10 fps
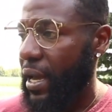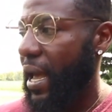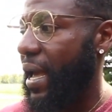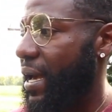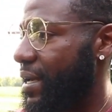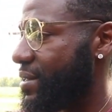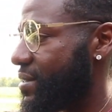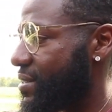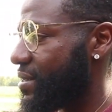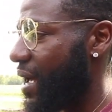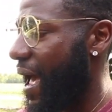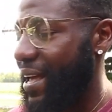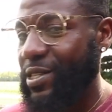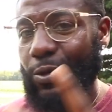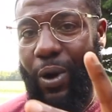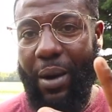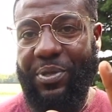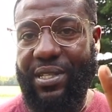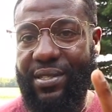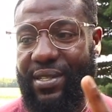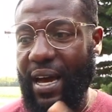And I had two options.